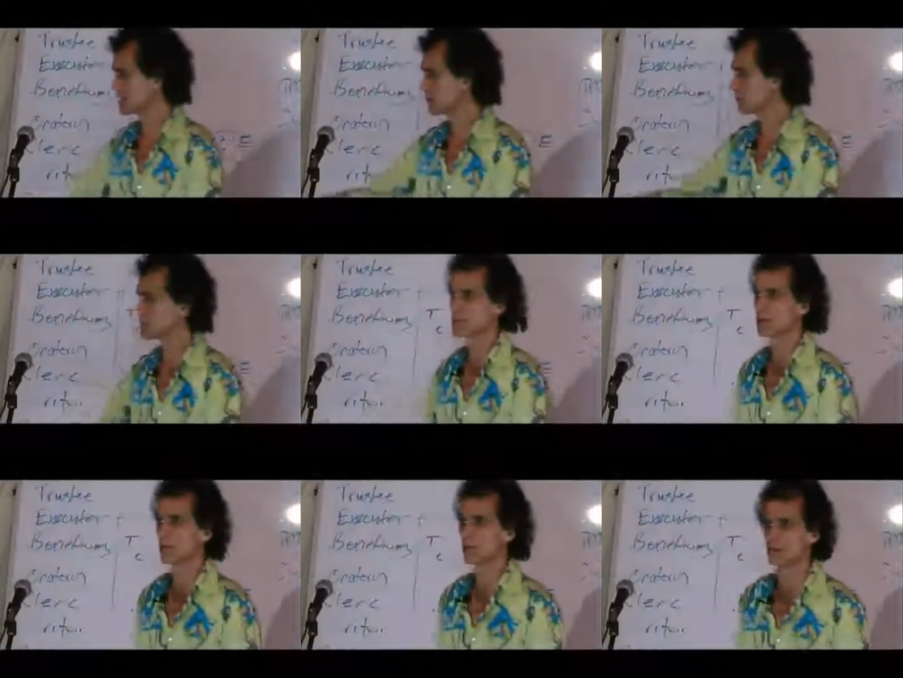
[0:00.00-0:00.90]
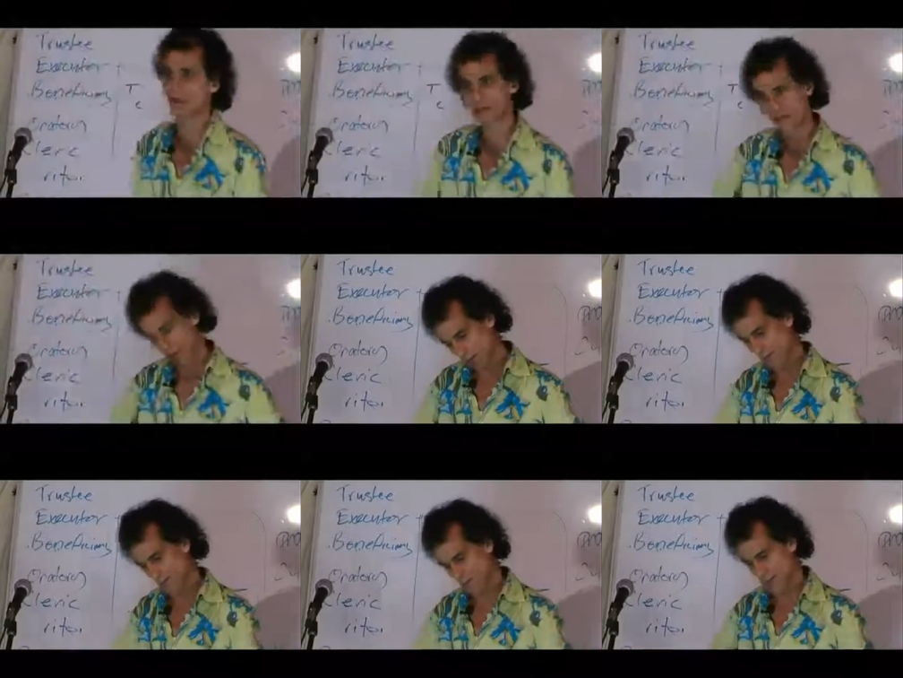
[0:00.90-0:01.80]
There's someone who's incompetent, you know, like
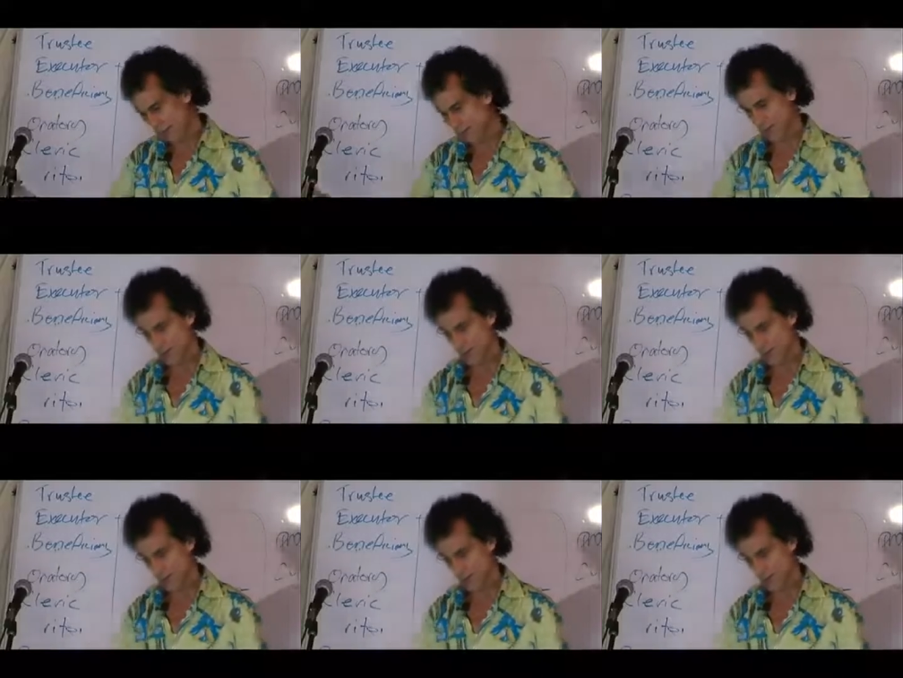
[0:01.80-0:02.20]
if someone's,